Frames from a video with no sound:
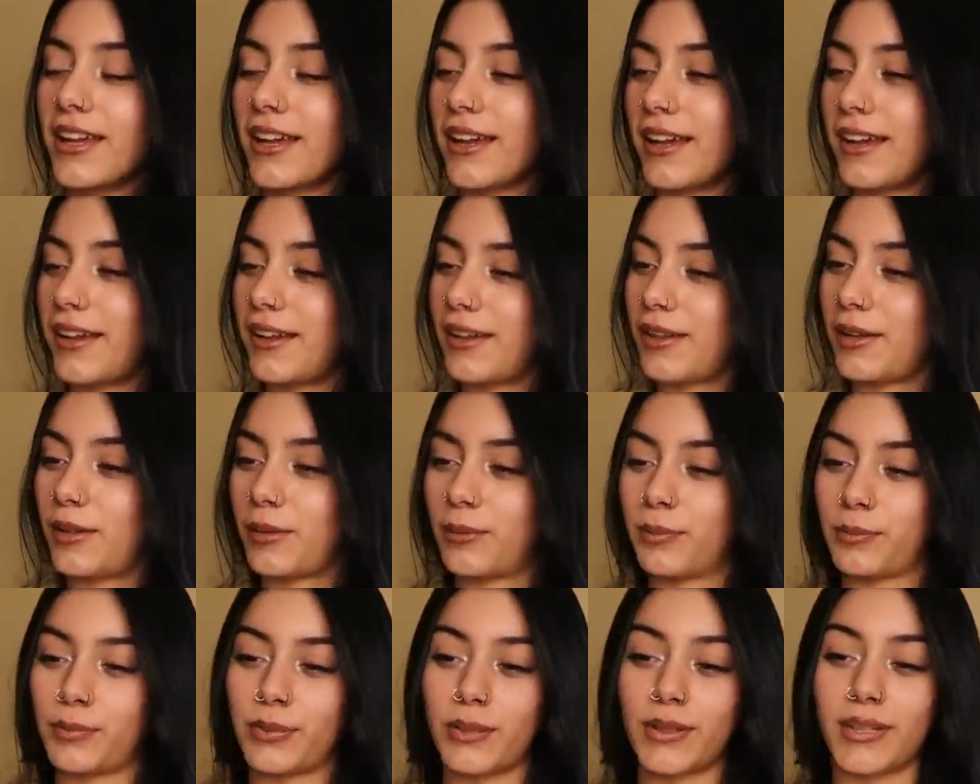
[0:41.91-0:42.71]

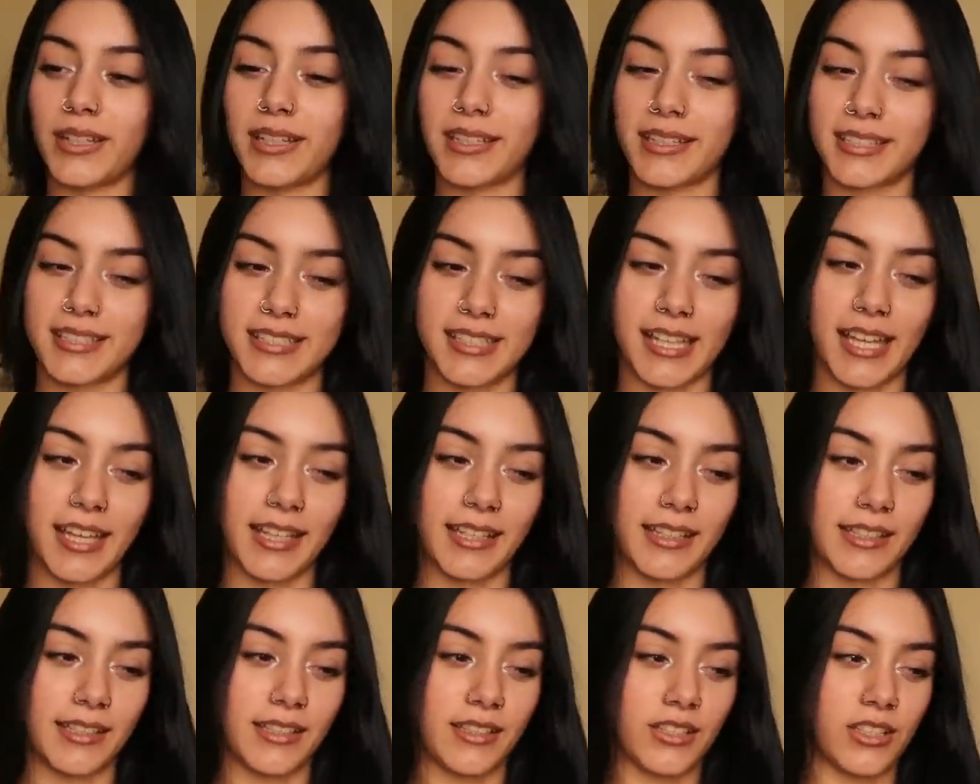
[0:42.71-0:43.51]
Pretty
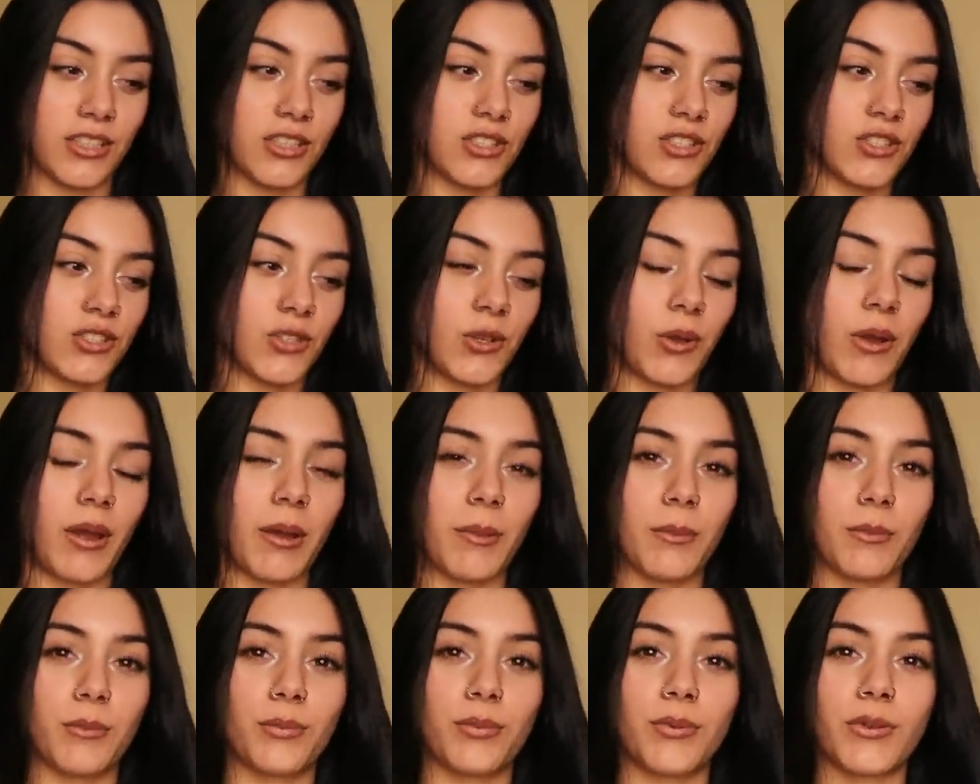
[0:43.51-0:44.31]
exciting. So
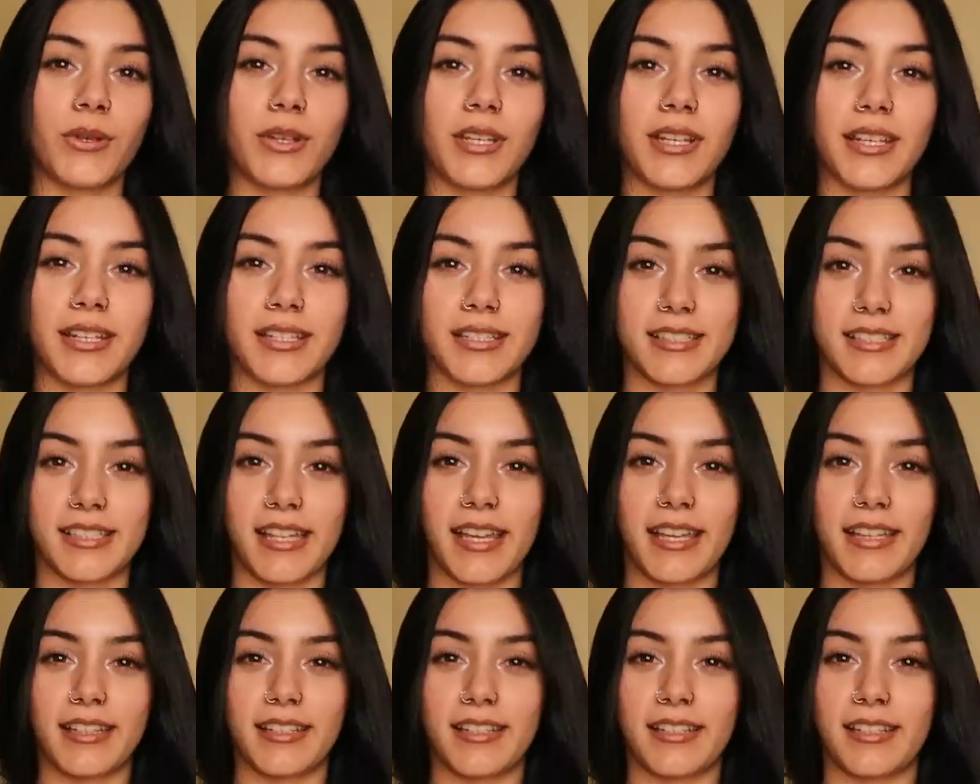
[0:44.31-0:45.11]
I'm pretty
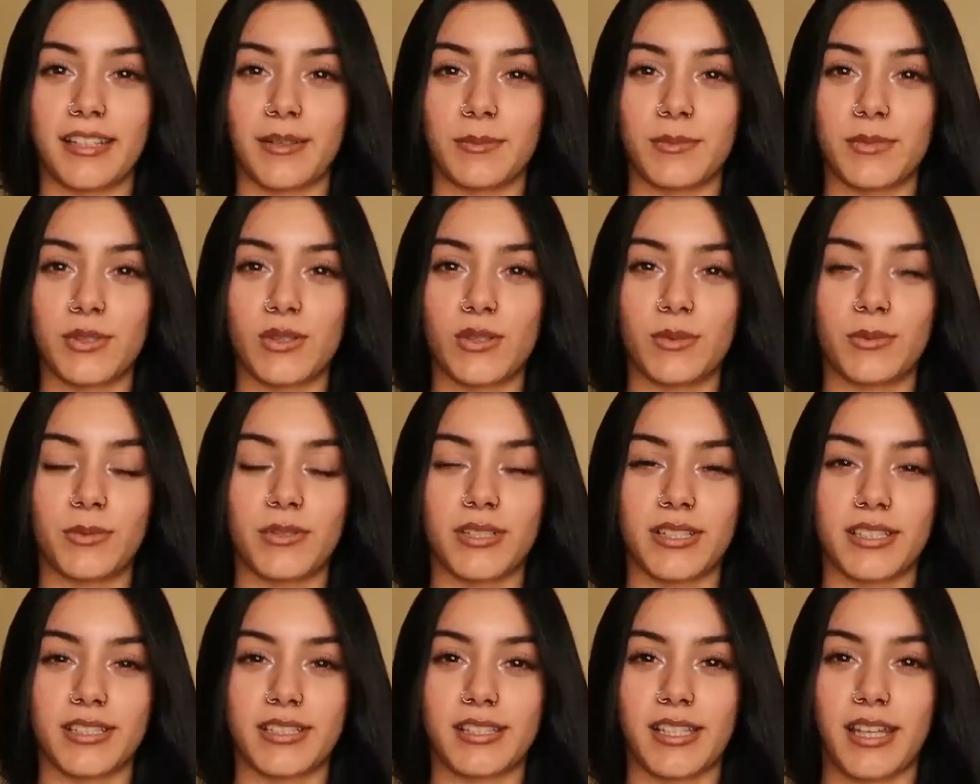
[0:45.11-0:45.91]
excited. I'm super
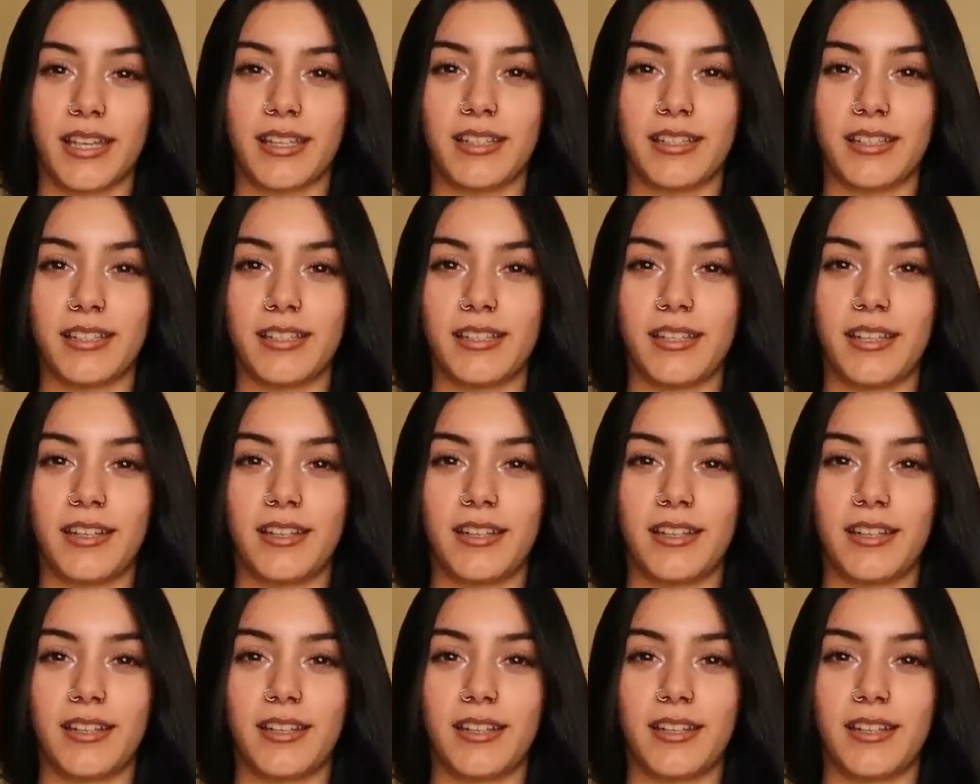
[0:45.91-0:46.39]
excited.